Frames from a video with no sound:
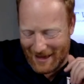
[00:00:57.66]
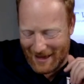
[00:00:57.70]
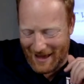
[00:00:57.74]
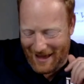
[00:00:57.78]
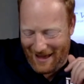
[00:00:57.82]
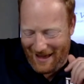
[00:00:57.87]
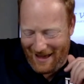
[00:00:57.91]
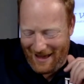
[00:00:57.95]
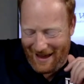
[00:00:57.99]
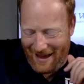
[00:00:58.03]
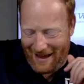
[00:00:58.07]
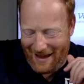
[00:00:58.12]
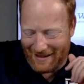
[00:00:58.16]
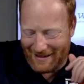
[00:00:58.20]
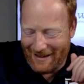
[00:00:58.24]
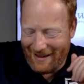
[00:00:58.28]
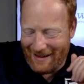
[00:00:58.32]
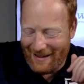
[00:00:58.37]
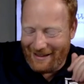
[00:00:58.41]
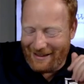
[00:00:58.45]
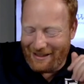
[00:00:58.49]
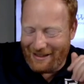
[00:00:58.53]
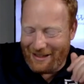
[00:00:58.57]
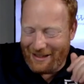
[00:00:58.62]
And,
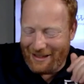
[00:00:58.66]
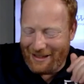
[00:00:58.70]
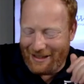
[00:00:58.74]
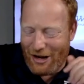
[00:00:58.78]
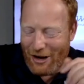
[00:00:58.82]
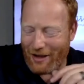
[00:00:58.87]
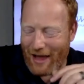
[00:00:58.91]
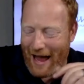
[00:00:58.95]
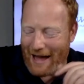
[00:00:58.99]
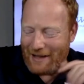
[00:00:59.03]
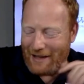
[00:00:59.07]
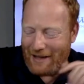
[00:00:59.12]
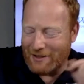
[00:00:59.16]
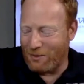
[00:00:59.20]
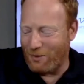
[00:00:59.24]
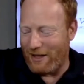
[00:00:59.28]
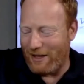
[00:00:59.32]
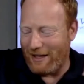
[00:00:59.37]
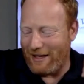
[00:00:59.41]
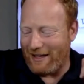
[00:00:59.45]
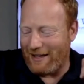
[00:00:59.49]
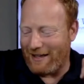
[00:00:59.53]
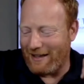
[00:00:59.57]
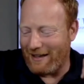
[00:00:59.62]
you know, last
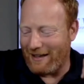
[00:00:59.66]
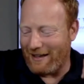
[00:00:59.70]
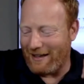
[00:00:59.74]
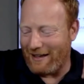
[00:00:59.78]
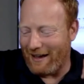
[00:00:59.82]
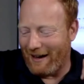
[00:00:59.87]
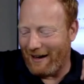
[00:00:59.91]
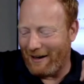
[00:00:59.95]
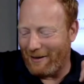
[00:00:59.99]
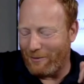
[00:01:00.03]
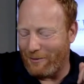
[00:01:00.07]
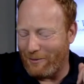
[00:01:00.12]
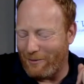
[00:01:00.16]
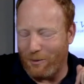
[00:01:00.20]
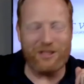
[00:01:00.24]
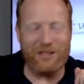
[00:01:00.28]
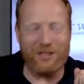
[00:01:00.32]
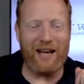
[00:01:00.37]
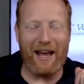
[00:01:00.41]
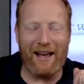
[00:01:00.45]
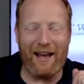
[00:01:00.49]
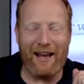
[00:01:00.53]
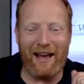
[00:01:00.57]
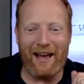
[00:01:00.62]
week, which
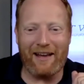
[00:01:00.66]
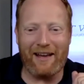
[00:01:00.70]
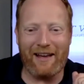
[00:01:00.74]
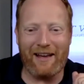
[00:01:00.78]
as